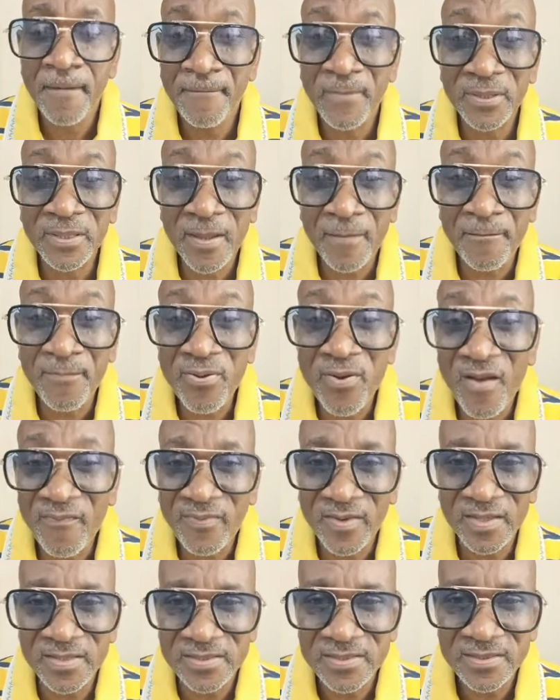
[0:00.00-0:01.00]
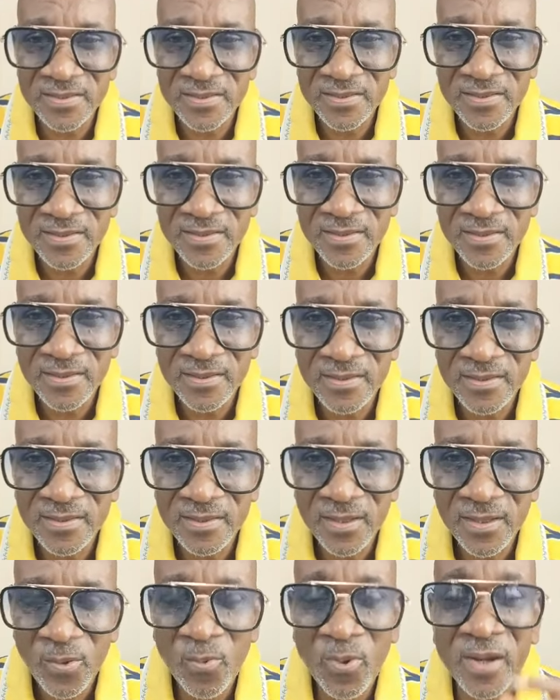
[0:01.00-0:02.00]
But a prophet,
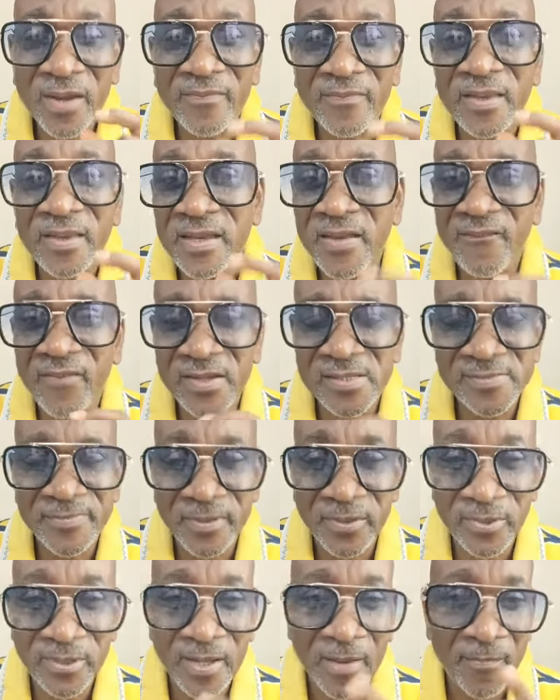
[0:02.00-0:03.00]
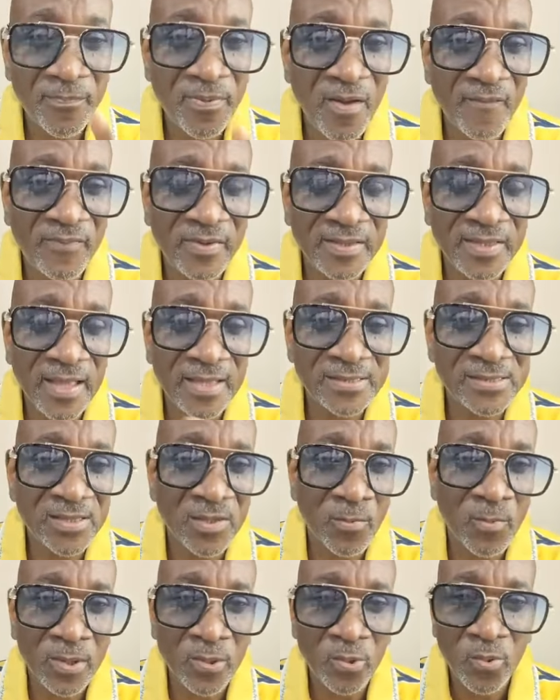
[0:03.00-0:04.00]
one of the difference between a prophet and
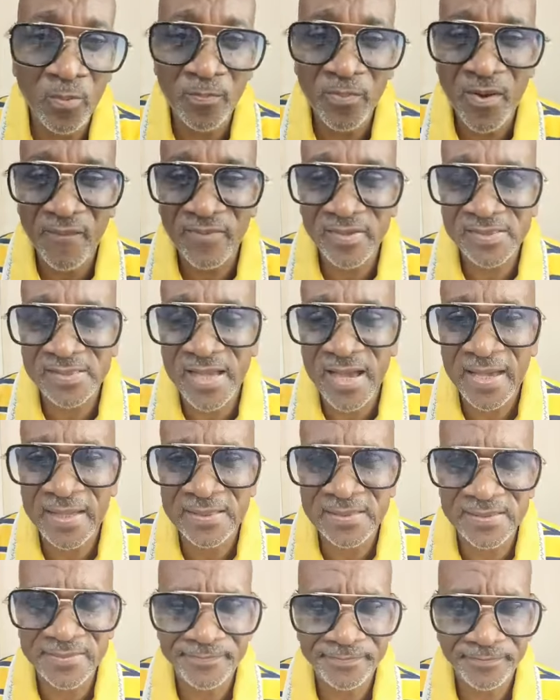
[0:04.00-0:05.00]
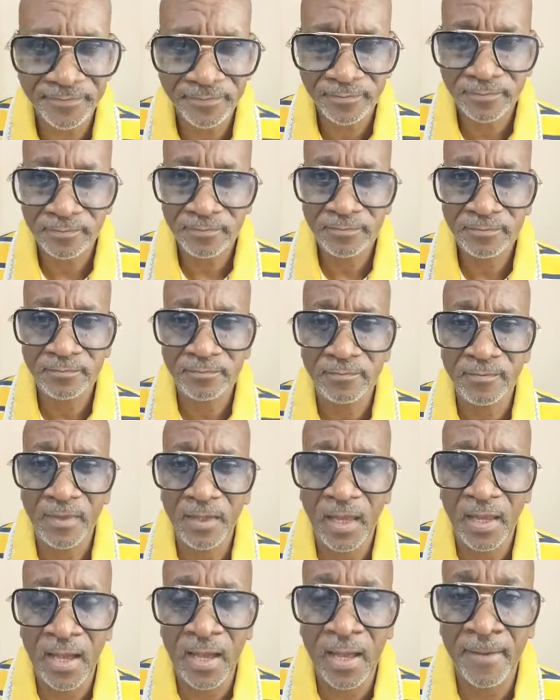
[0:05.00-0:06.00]
someone who prophesies
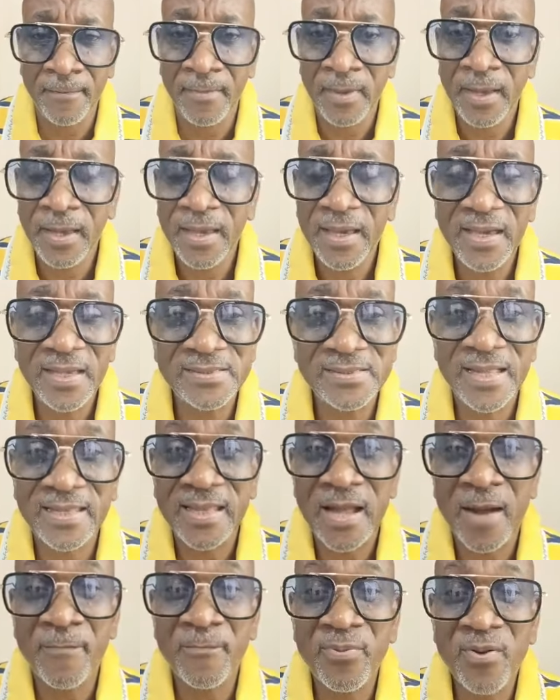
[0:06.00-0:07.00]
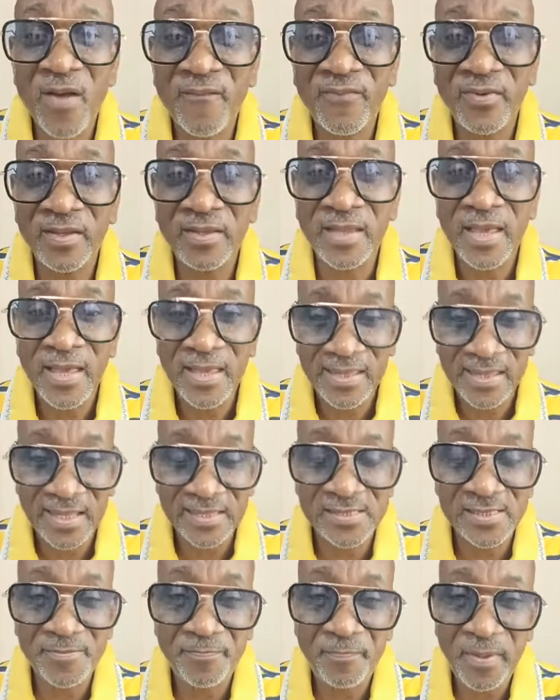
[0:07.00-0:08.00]
um, is that a prophet
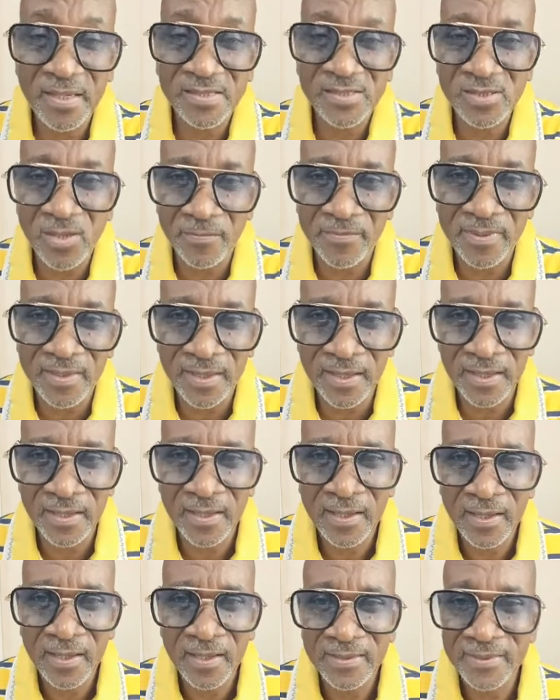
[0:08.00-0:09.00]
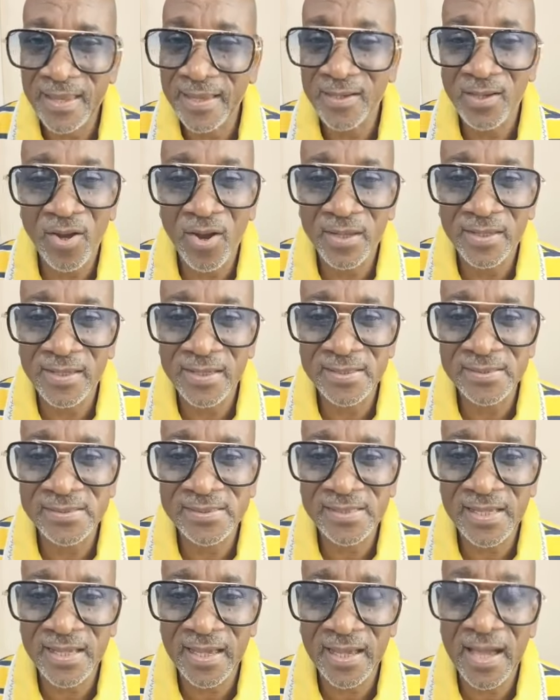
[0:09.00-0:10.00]
can speak something that God didn't
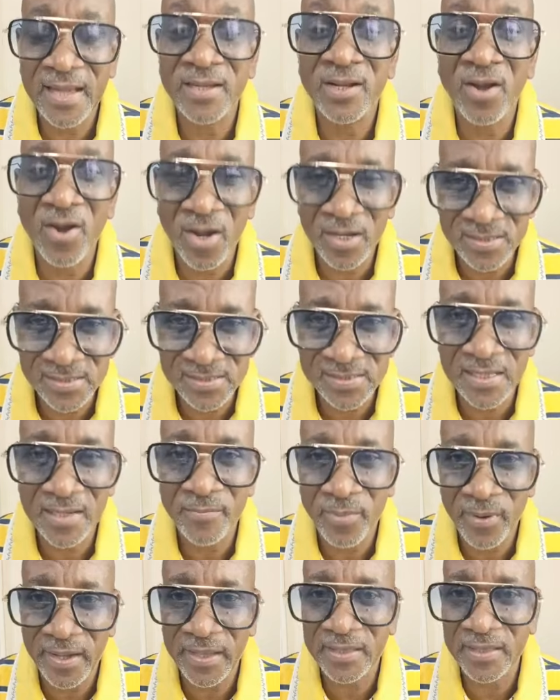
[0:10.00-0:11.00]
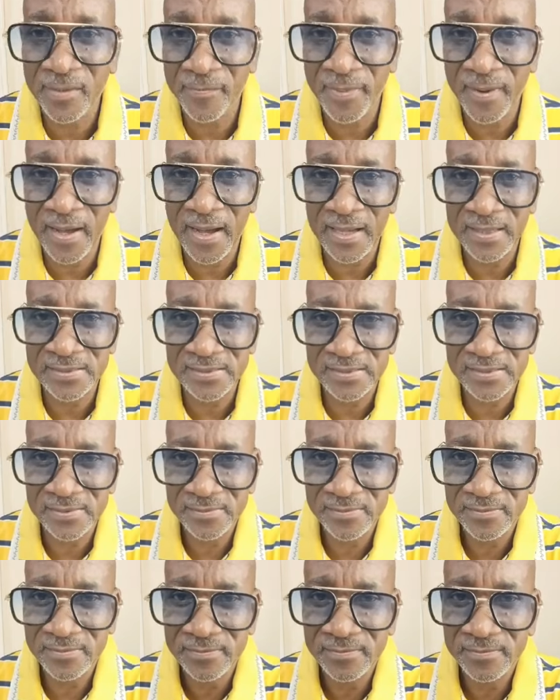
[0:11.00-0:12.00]
say and God still bring it to pass.